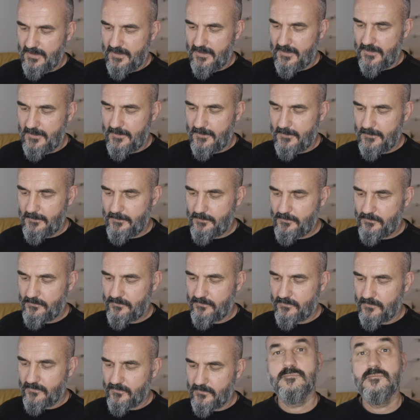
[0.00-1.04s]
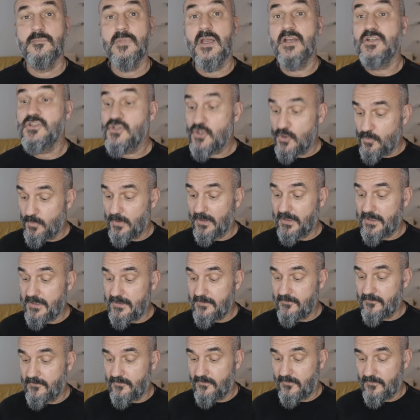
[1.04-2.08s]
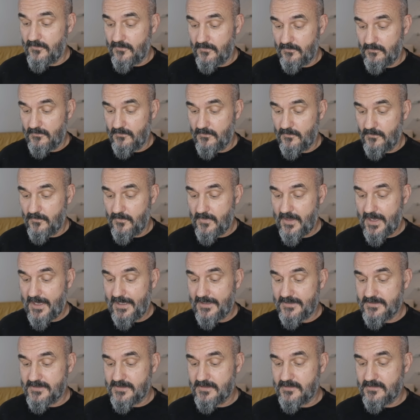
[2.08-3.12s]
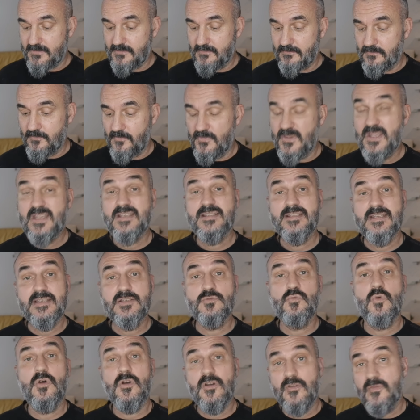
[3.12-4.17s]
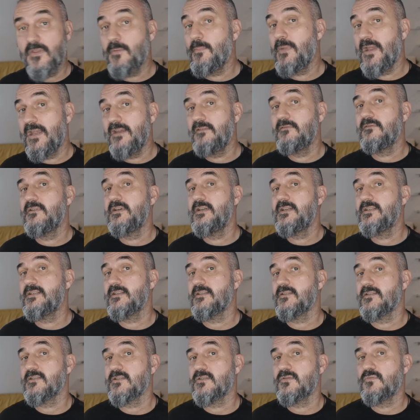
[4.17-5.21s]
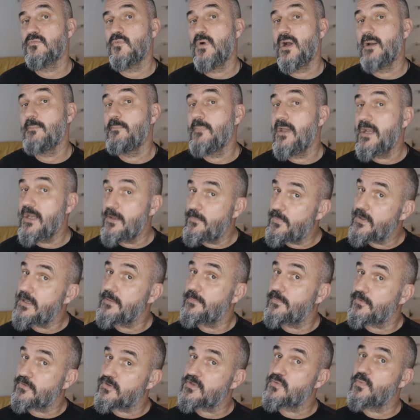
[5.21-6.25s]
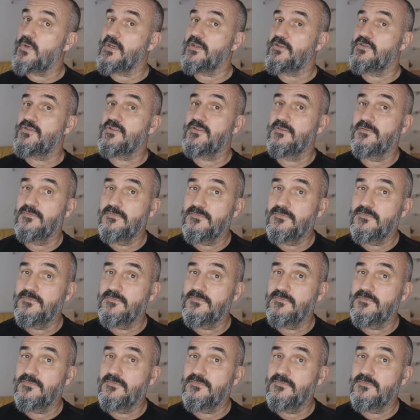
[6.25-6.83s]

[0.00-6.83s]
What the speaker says: I do believe that this is one of the main reasons why many people switch.